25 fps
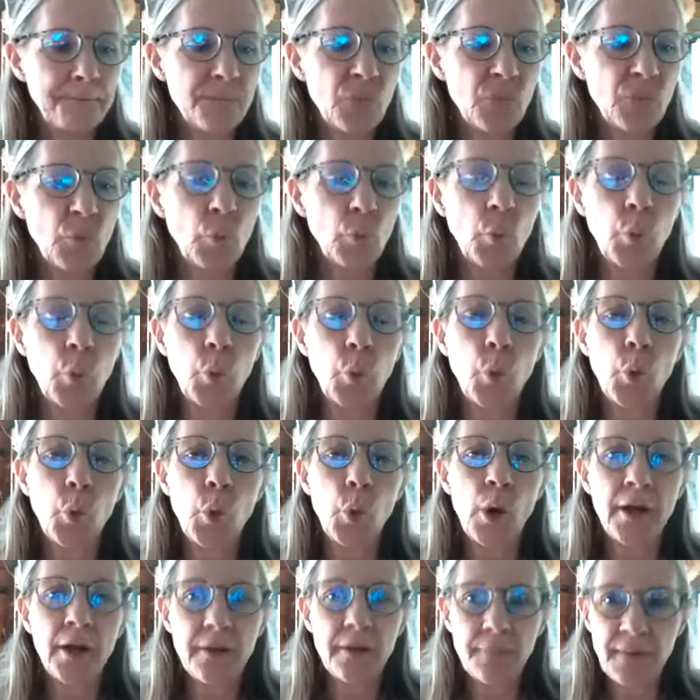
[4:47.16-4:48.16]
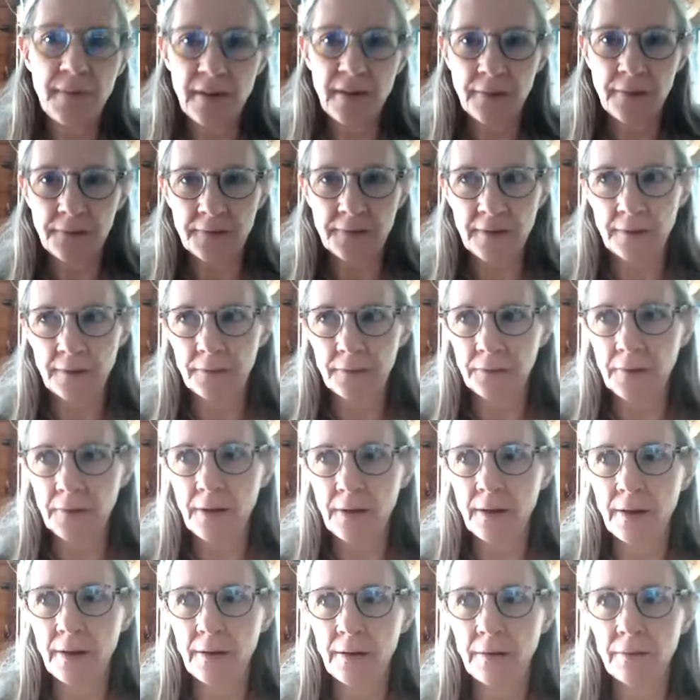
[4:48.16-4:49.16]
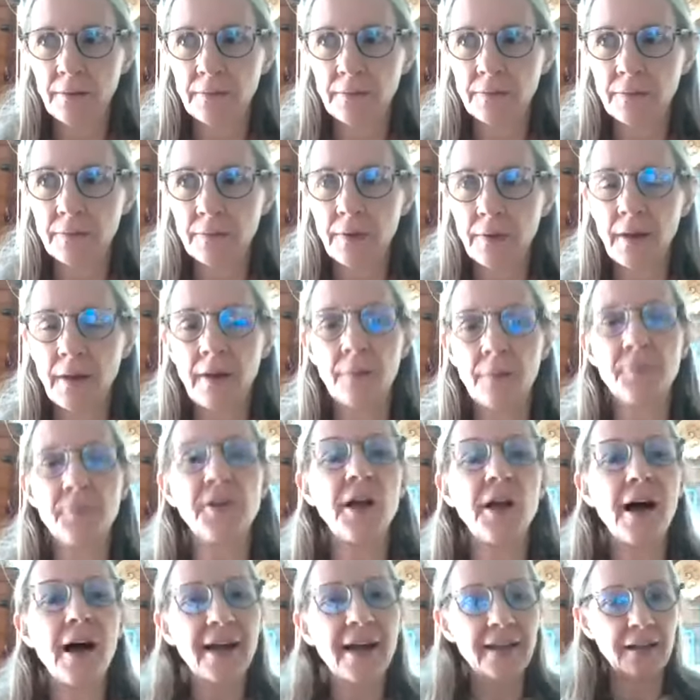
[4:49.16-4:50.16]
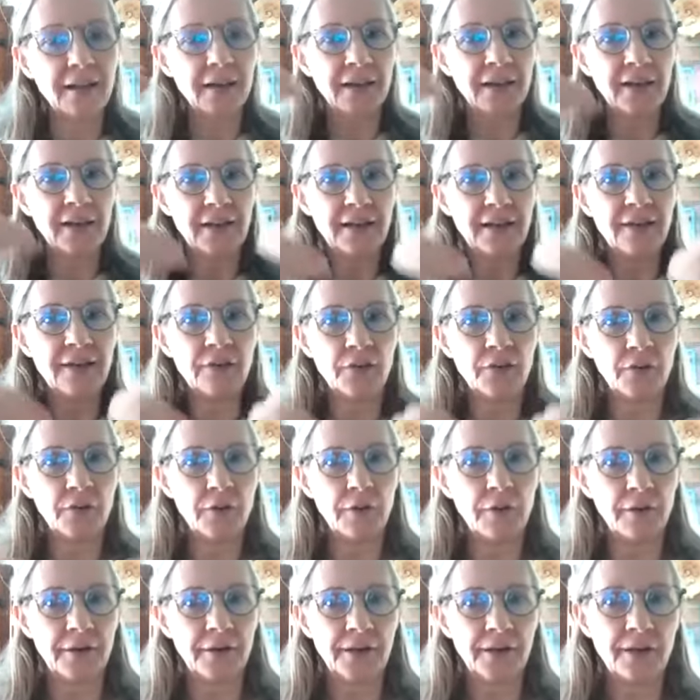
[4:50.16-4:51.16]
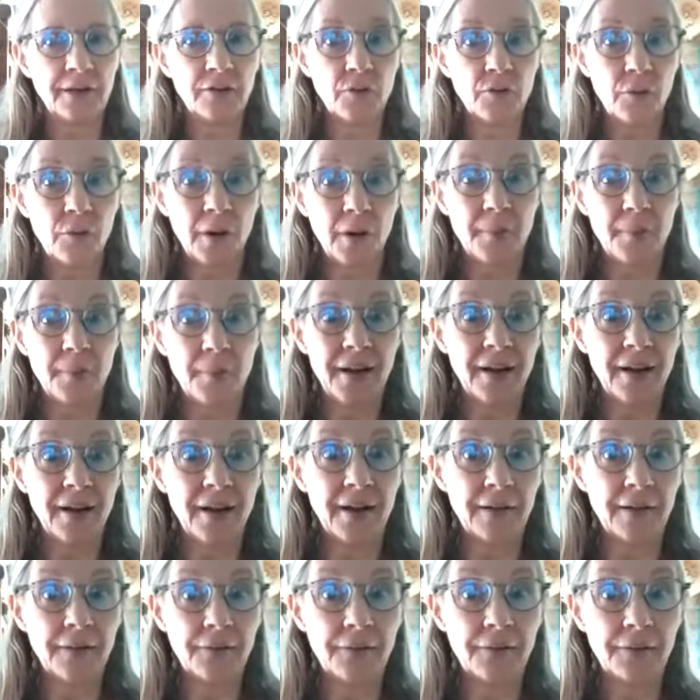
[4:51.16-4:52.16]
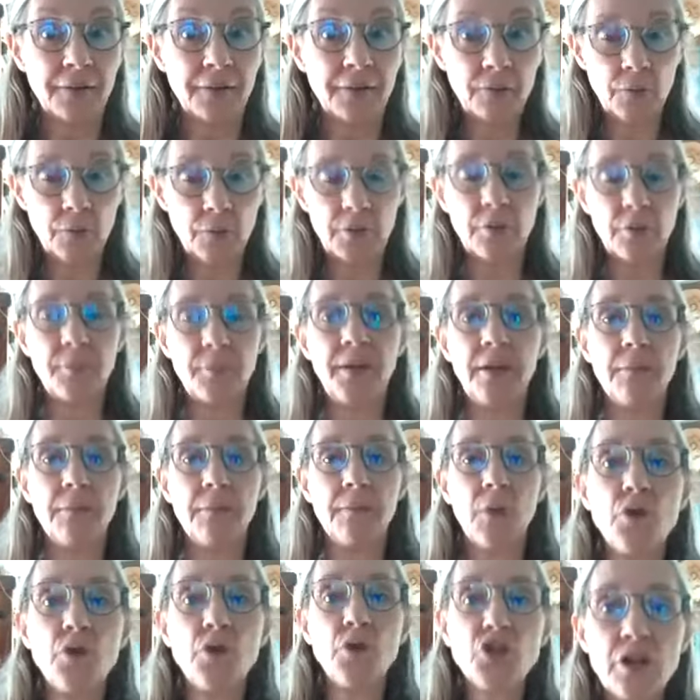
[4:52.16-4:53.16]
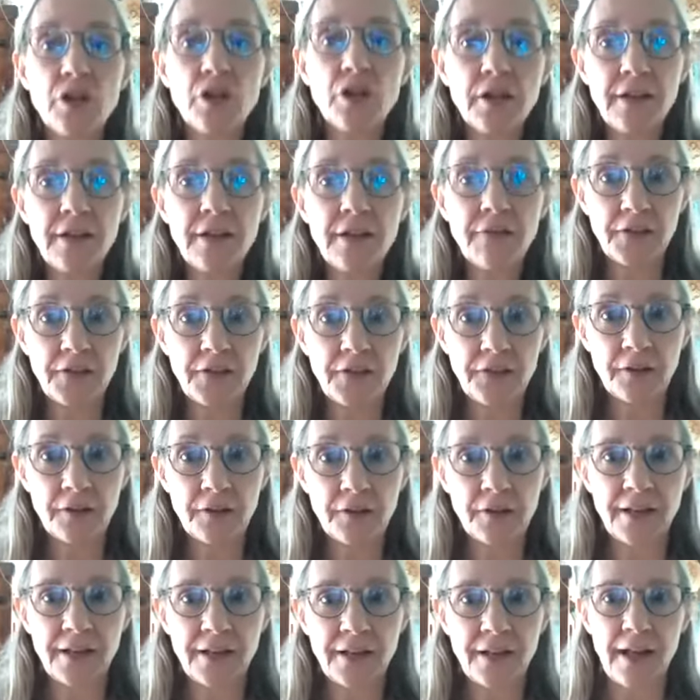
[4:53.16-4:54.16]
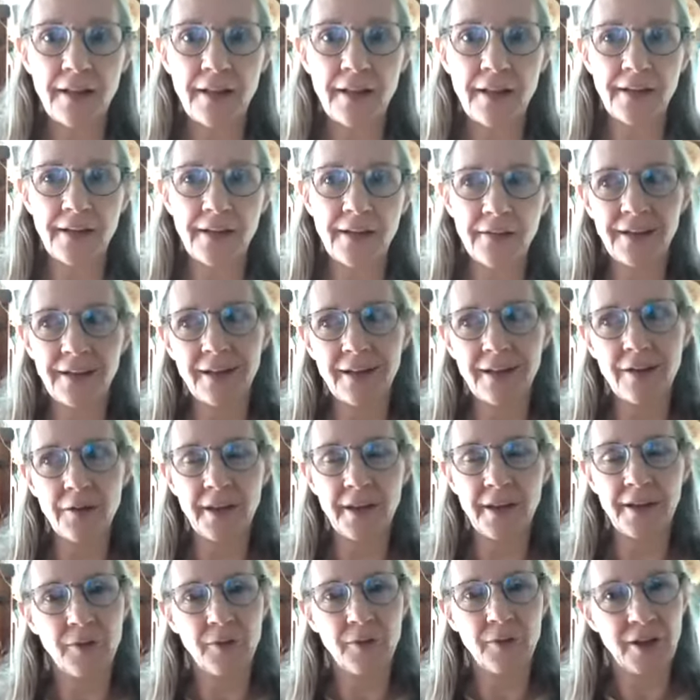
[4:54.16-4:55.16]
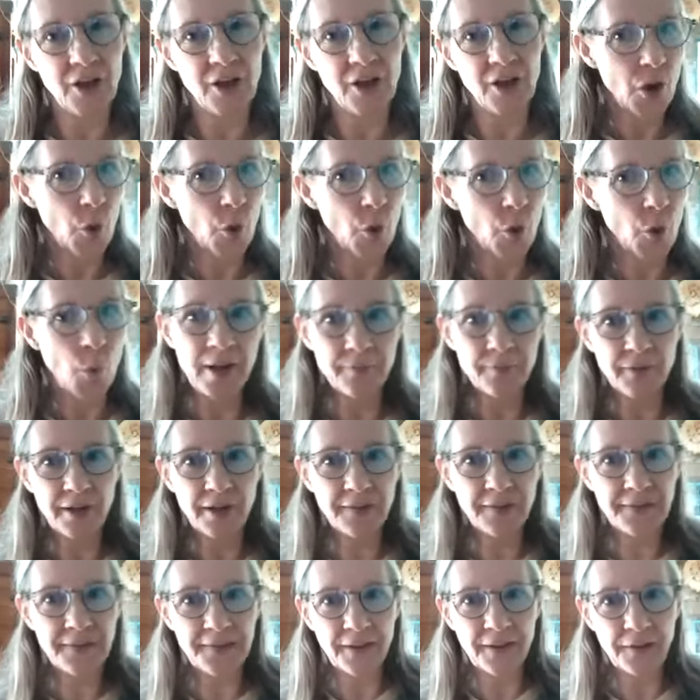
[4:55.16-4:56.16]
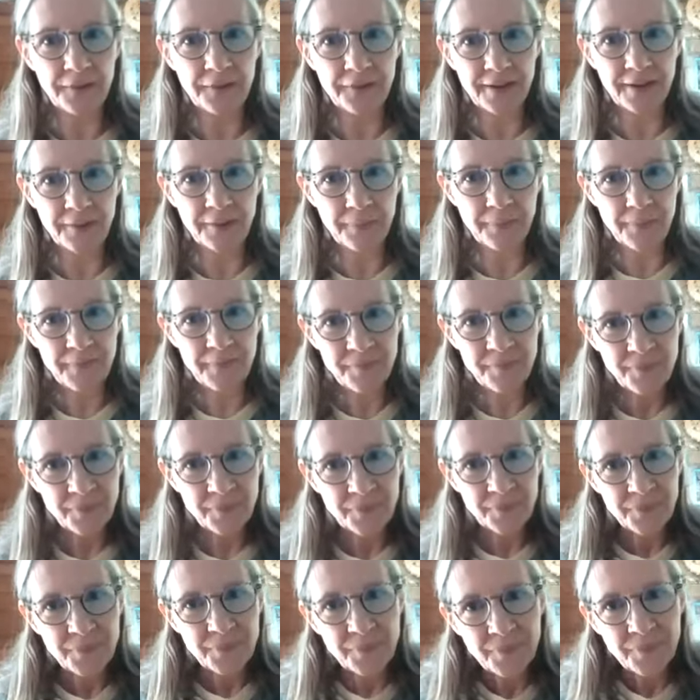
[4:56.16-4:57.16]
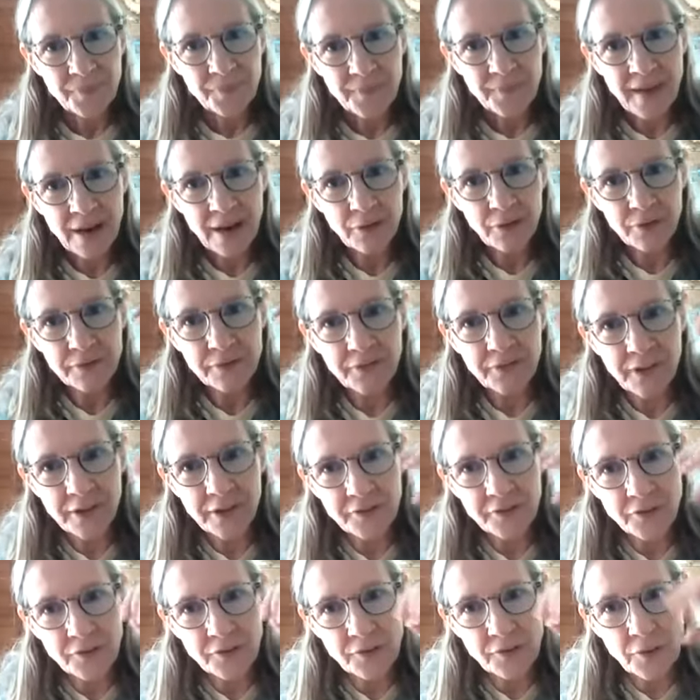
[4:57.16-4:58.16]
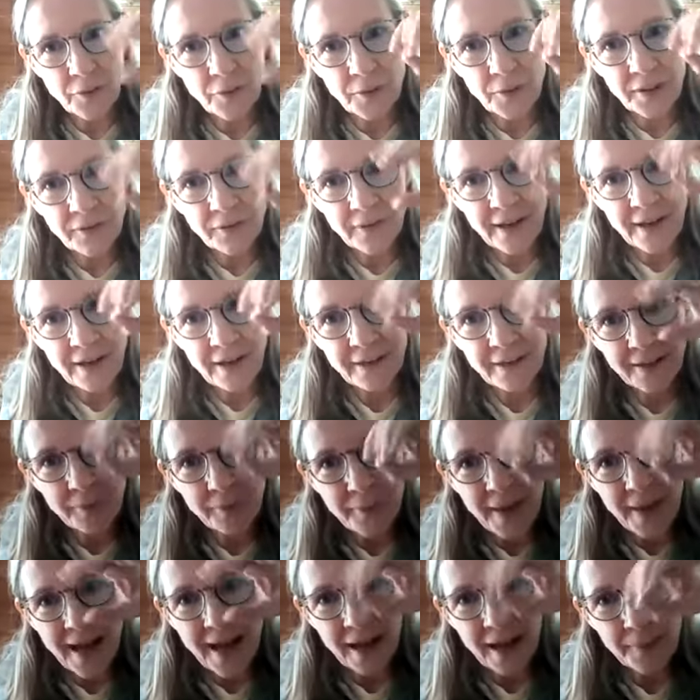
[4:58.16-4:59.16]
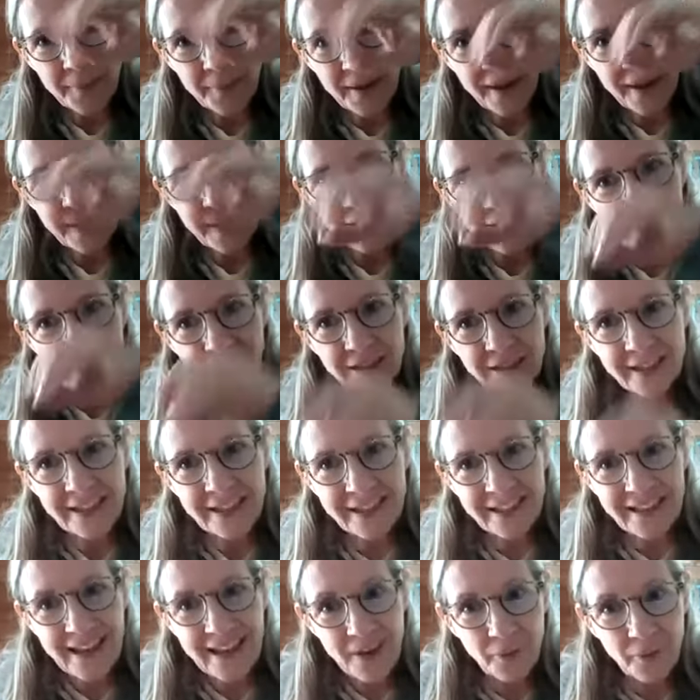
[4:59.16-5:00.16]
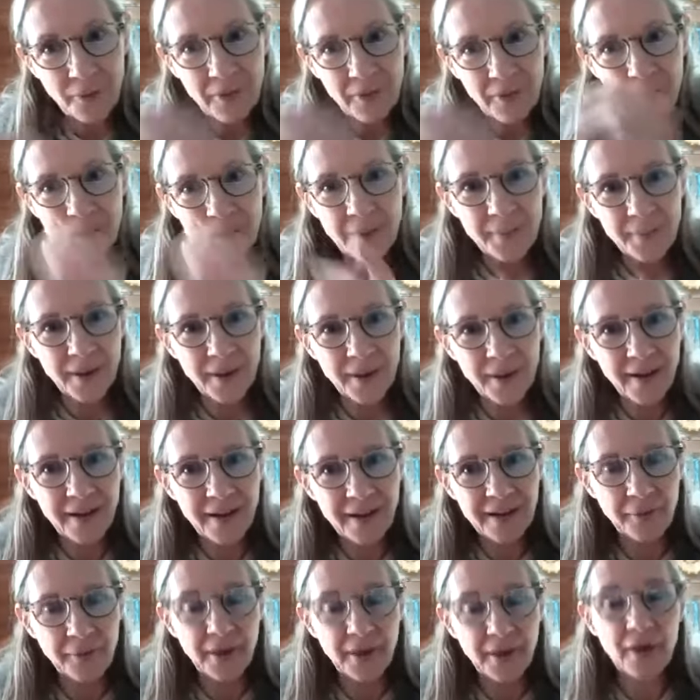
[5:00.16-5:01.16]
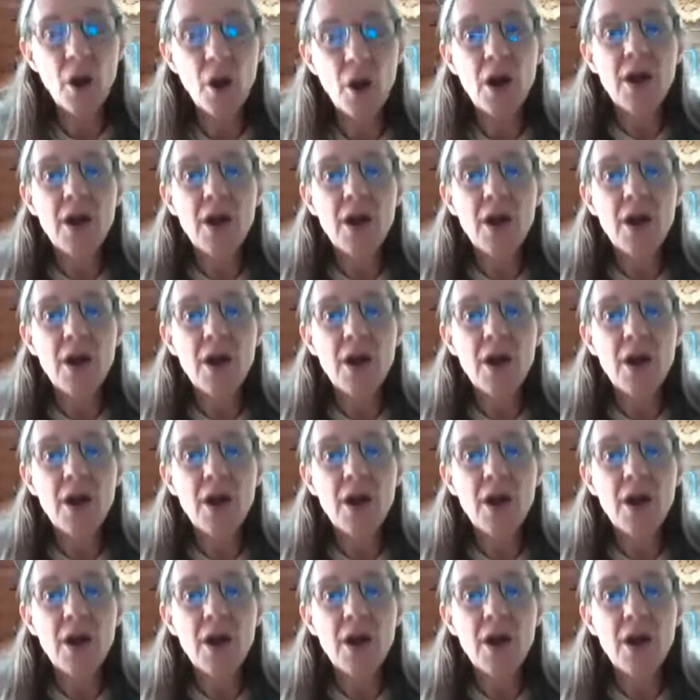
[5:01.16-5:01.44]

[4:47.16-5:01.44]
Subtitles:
what makes sense and apply it like internally into our bodies. So it could be emotionally, physically. I like thinking like white blood cells, like macrophages going around like a Pac-Man and cleaning out my body, right?